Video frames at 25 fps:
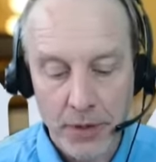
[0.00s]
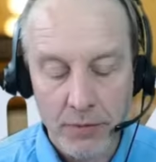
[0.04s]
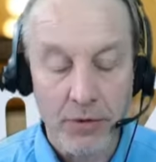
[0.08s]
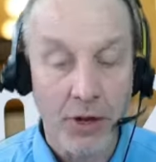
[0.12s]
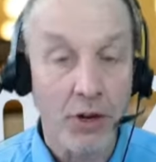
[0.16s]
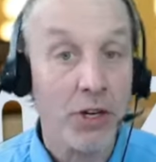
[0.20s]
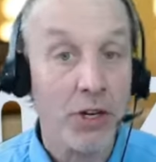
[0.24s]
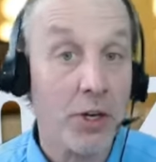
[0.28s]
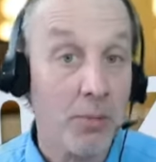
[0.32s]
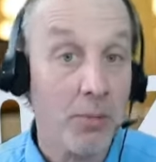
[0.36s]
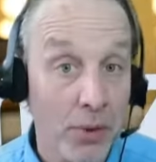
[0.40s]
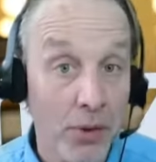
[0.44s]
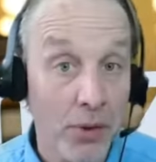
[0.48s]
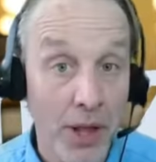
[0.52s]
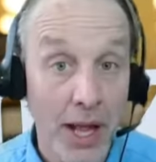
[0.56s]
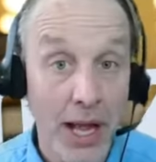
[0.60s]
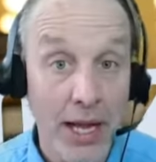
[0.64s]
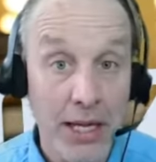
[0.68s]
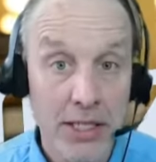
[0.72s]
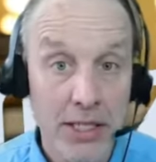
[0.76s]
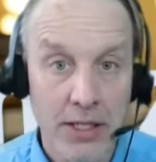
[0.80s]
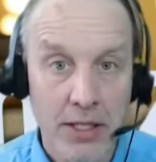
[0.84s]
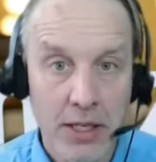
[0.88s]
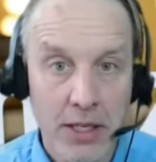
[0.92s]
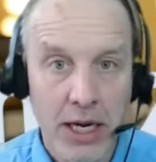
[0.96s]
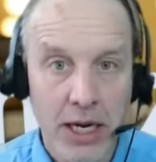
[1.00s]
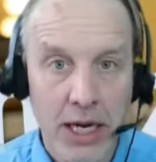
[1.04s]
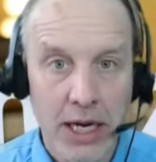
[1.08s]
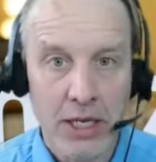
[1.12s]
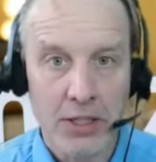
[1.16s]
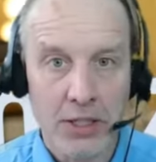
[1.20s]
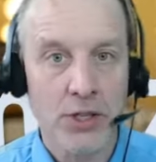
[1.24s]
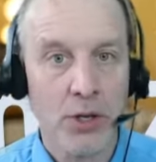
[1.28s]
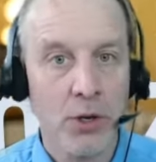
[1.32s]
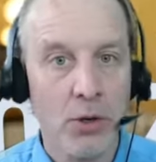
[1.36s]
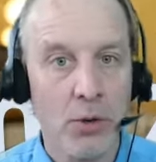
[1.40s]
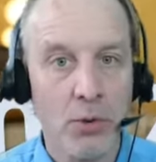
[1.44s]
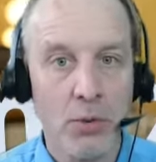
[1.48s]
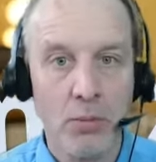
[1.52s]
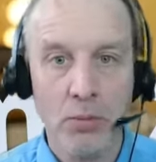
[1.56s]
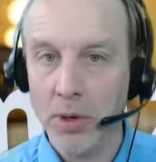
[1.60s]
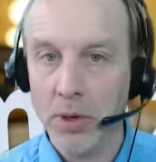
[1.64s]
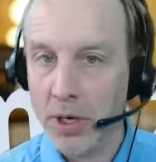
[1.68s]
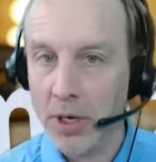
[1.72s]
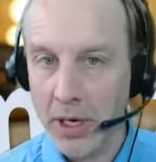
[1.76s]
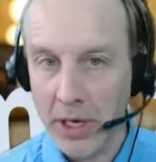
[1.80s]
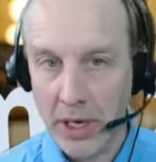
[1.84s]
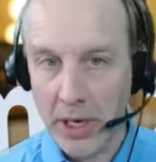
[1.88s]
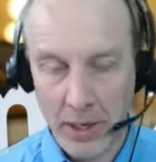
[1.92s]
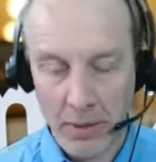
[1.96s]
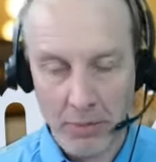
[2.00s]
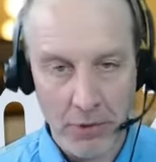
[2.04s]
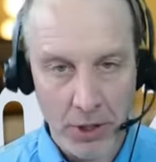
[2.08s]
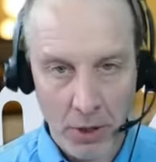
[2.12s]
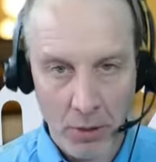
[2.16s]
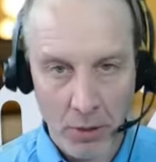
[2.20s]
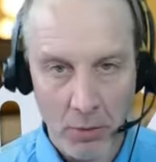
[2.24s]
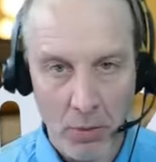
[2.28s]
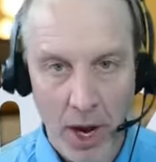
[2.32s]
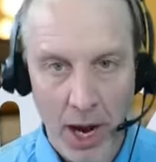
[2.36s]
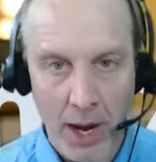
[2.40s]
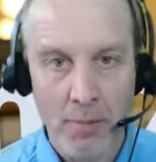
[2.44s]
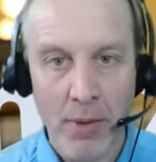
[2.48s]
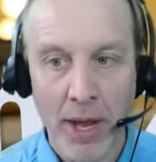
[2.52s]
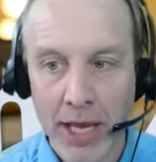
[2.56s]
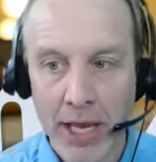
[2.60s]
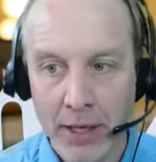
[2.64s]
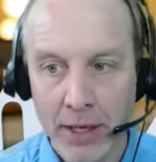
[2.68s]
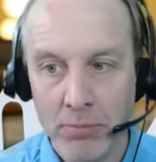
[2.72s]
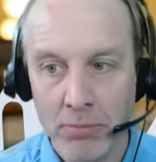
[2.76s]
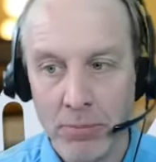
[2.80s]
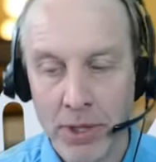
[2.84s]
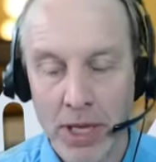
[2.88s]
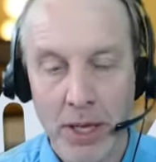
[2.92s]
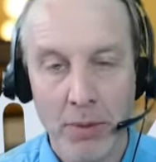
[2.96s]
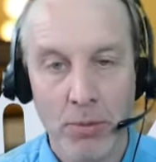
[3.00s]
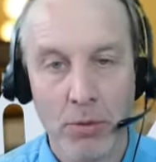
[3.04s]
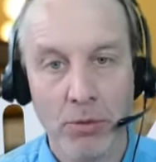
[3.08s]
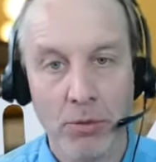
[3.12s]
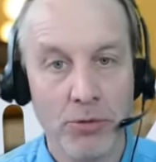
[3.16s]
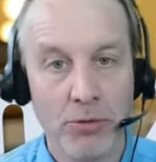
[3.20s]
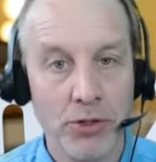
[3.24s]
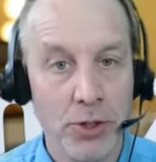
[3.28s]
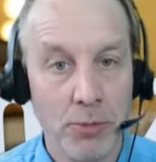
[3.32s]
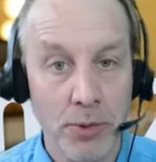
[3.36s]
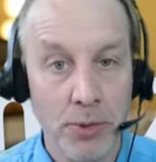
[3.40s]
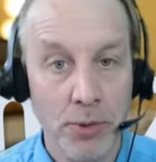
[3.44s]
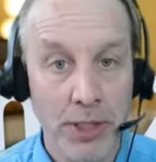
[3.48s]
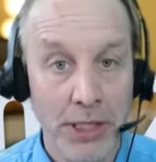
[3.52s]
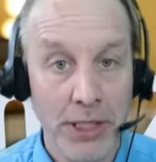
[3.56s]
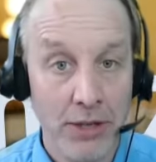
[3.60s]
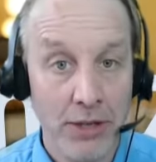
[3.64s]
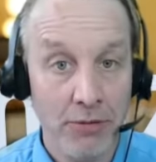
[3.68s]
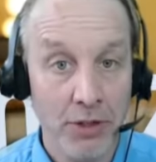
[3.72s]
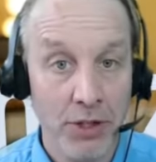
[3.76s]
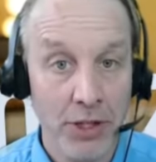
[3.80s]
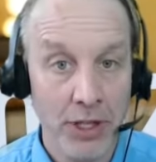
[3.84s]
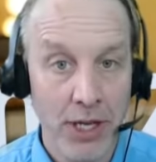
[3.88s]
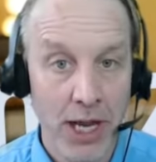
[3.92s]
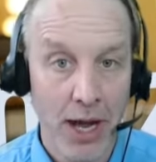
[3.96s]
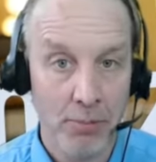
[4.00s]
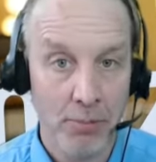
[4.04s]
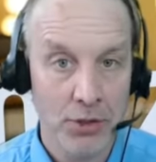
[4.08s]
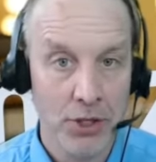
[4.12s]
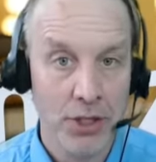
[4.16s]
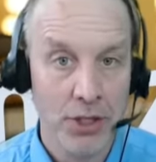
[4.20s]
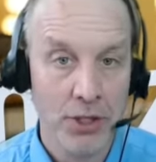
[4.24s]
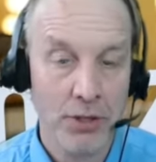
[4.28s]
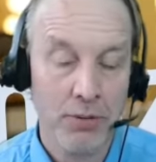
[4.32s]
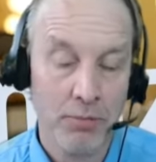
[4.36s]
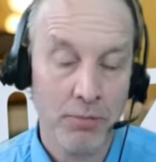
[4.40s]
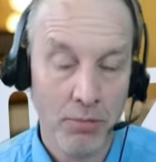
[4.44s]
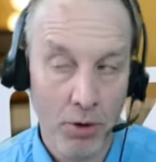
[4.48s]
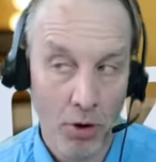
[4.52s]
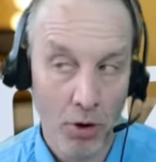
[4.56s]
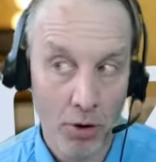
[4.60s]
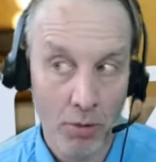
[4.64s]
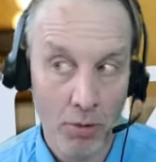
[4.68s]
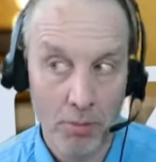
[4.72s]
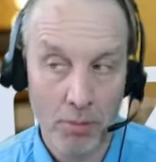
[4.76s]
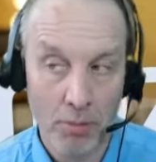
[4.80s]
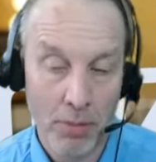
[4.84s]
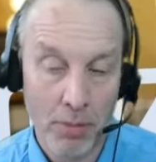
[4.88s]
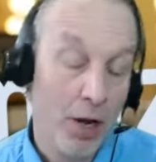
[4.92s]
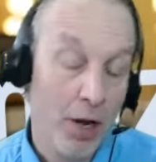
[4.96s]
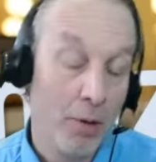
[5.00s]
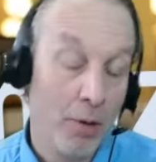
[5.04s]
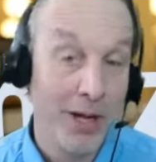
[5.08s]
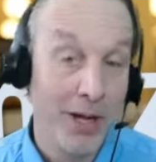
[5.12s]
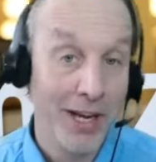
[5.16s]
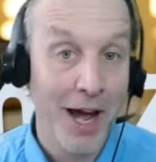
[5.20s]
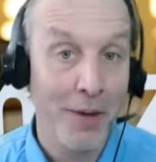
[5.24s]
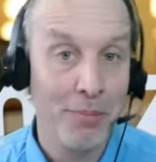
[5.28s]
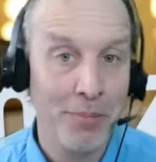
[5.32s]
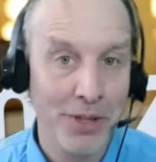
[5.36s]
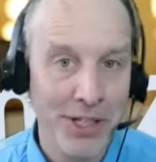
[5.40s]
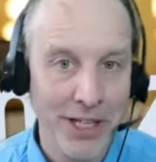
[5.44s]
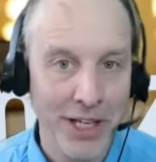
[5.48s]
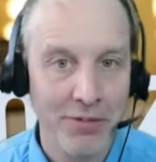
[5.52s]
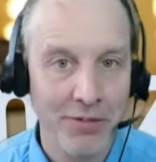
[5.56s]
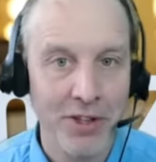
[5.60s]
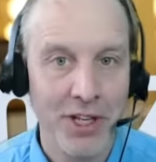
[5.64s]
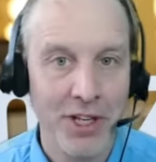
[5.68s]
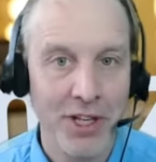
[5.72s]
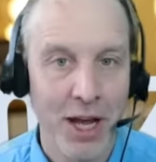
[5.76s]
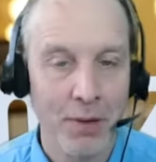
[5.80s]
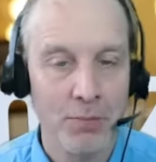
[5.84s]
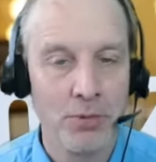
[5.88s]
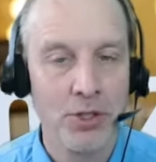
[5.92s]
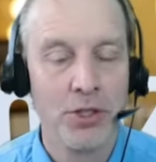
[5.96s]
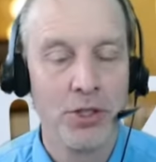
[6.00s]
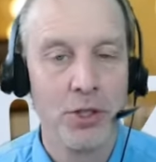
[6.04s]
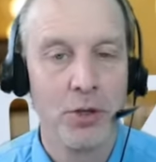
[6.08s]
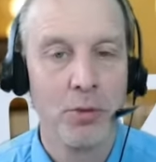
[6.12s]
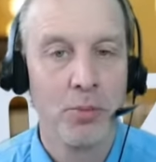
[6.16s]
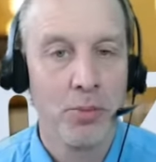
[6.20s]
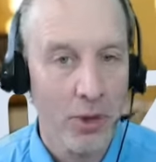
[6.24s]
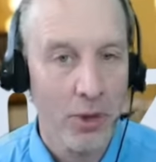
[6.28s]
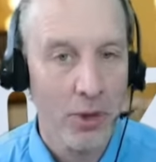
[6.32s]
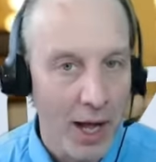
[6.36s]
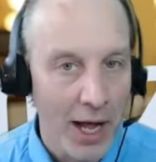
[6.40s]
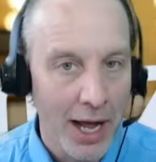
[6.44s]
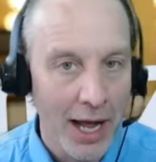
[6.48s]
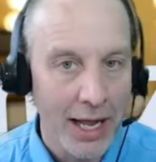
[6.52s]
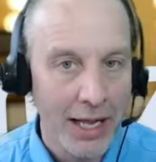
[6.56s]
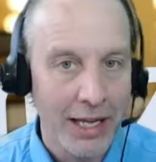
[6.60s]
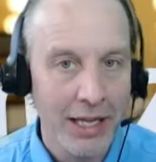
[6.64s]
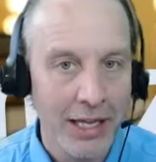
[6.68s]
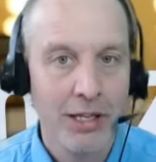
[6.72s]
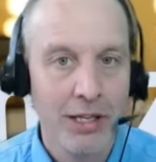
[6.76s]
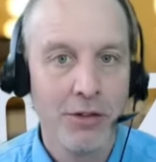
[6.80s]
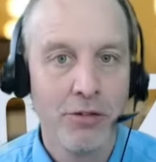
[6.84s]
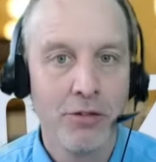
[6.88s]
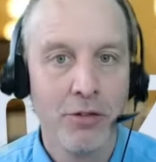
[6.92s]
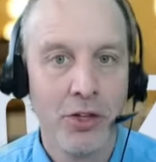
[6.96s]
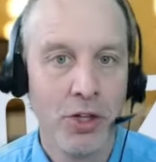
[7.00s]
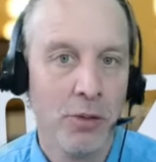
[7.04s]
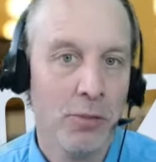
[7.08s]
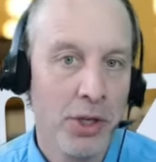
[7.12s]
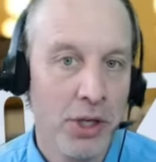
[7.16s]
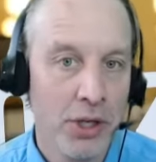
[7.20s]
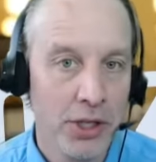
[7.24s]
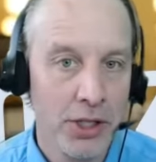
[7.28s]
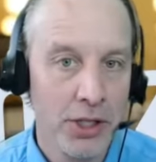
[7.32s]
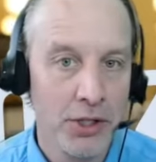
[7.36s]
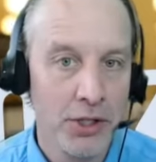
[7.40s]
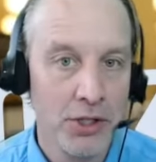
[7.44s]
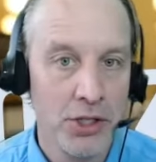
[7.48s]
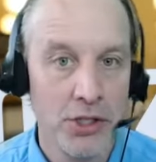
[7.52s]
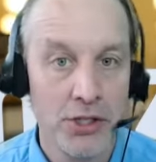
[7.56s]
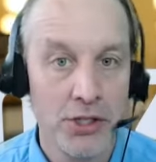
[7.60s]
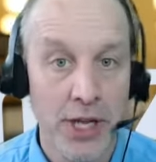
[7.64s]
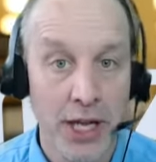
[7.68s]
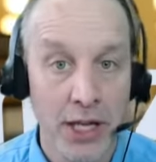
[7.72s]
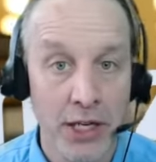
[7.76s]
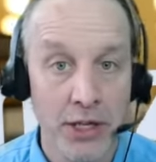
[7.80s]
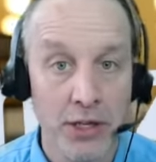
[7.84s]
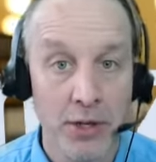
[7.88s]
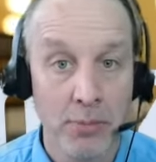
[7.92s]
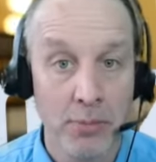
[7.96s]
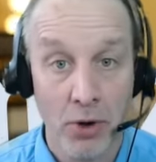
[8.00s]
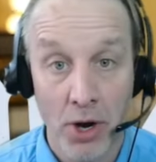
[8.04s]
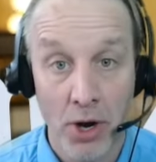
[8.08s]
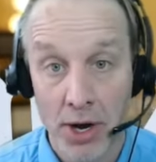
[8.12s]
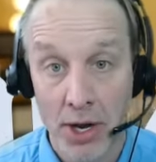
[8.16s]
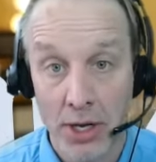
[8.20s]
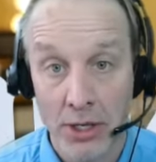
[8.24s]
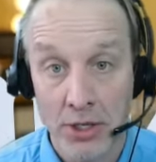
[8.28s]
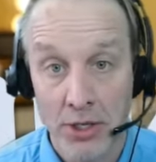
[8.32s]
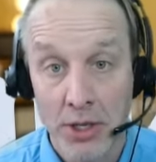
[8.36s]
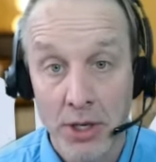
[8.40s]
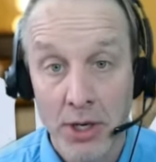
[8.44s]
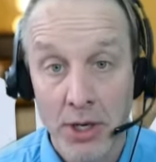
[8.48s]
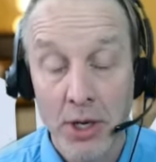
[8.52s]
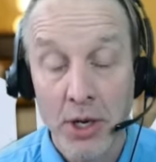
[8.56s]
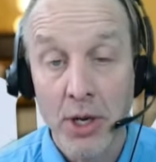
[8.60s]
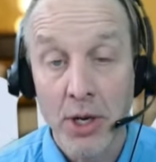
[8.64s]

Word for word: very complex. I may be able to be given the option, or may not be given the option, to apply for the ability to send a product.